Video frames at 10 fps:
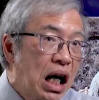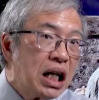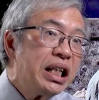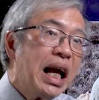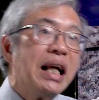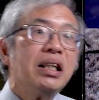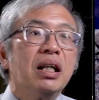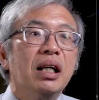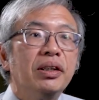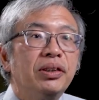38
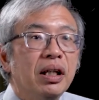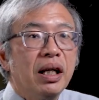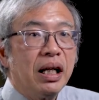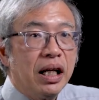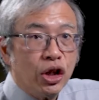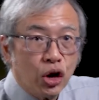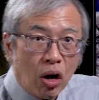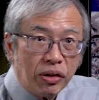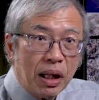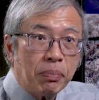years in
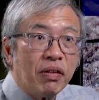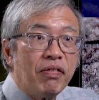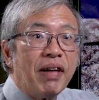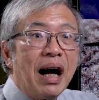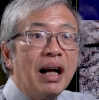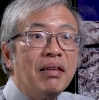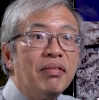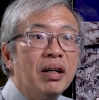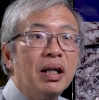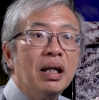John chapter 5.